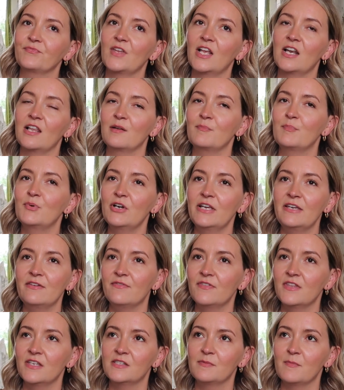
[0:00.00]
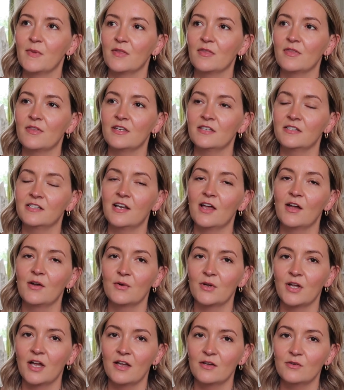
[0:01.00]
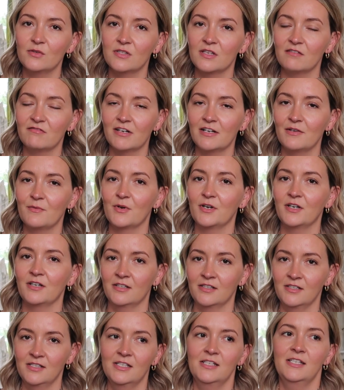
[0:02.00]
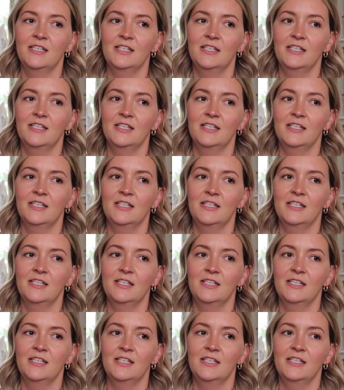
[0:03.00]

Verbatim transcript: like brief this month is logos. They really want to